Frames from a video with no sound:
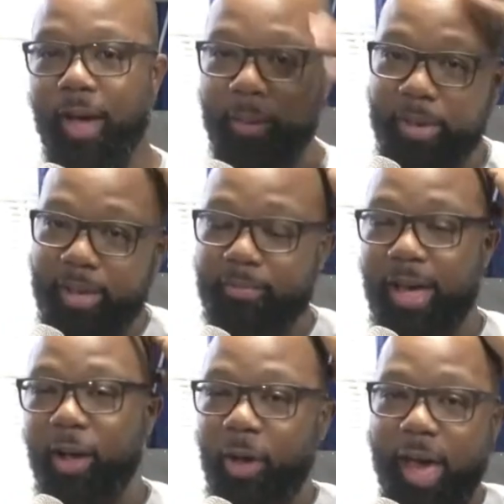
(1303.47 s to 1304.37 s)
I mean,
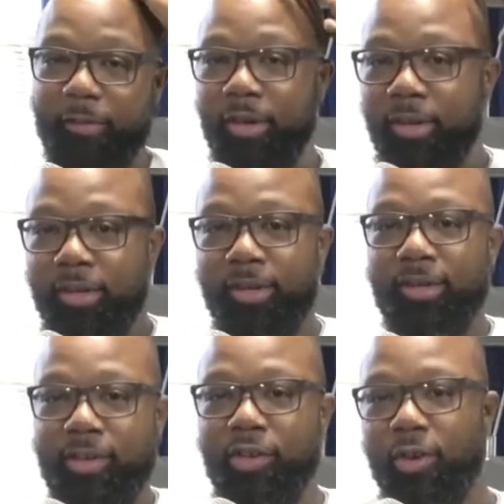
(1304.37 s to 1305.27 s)
I don't have a,
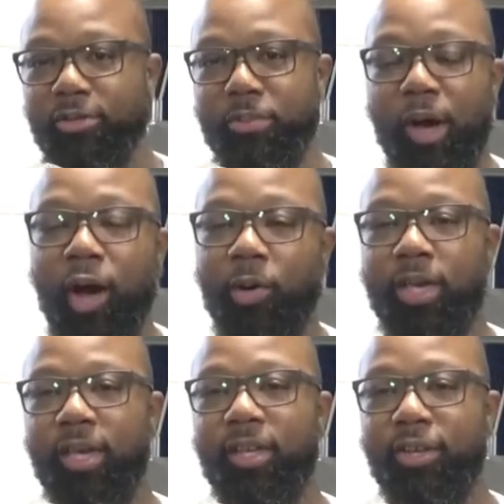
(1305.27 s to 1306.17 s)
you know, small head,